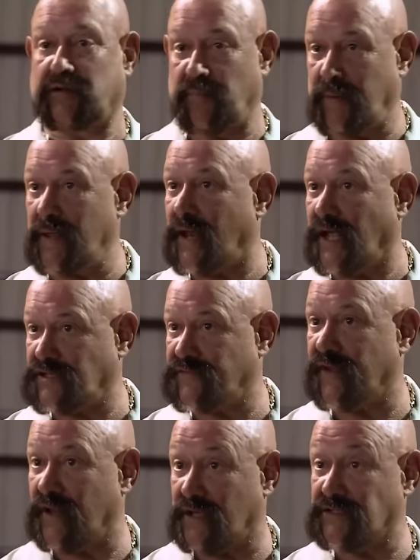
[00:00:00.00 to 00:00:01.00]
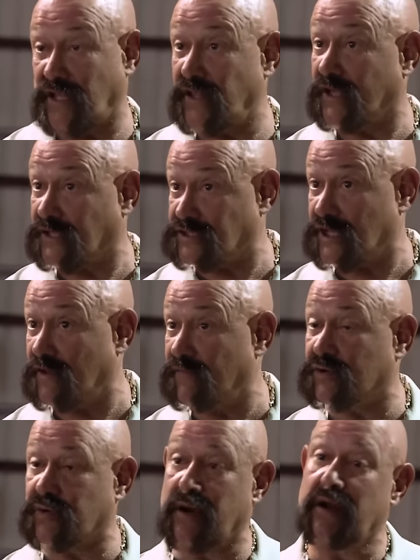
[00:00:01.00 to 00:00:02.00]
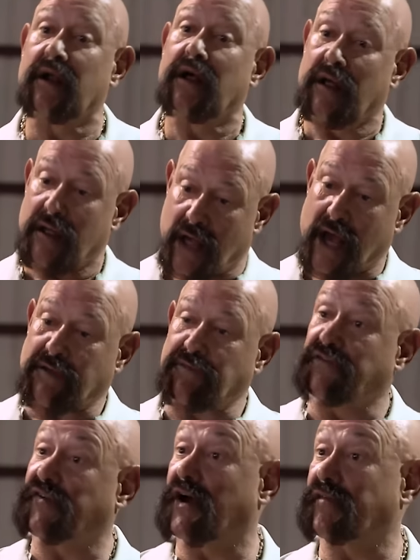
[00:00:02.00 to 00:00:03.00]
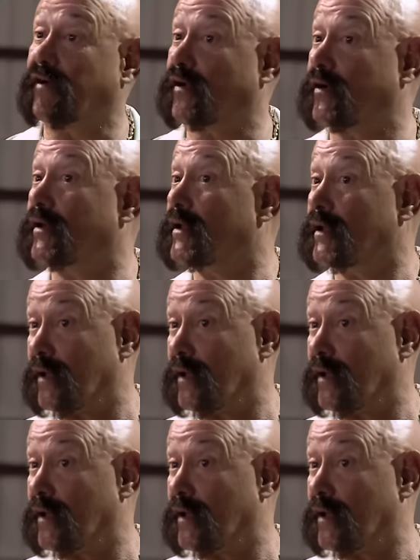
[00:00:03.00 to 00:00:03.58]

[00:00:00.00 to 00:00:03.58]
To be a nice fella, because I think it's an even trade, I'll give you $500.